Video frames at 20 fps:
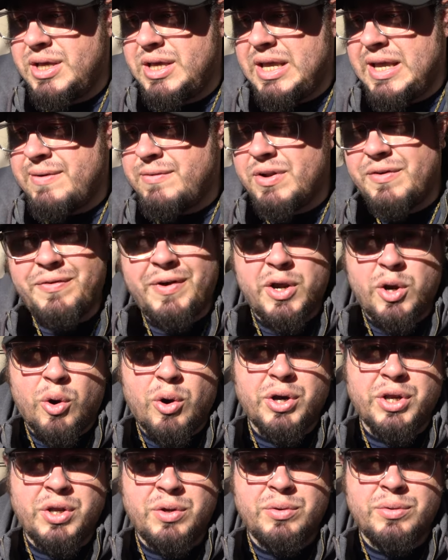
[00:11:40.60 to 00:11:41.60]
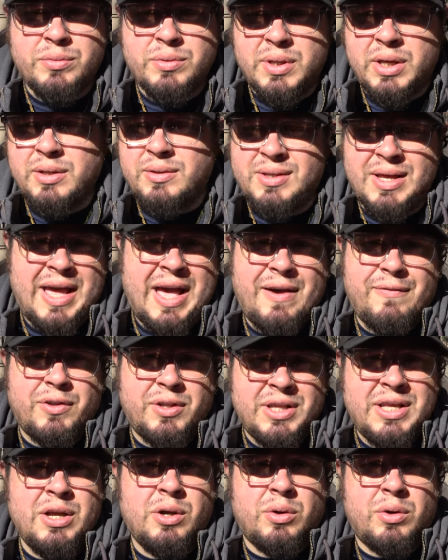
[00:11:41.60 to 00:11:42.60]
even if I argue, they have a
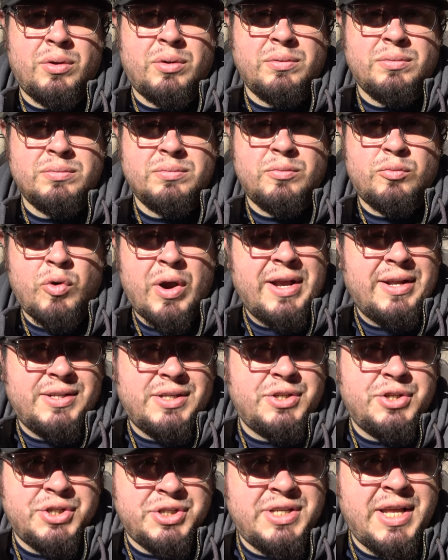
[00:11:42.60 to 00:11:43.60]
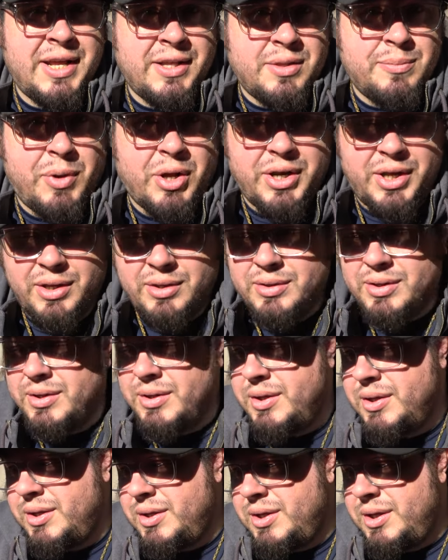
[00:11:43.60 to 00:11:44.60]
legal right to just take the money.
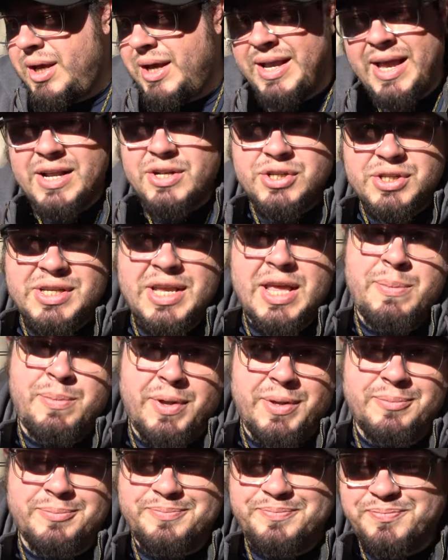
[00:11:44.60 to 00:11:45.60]
I can't just keep it.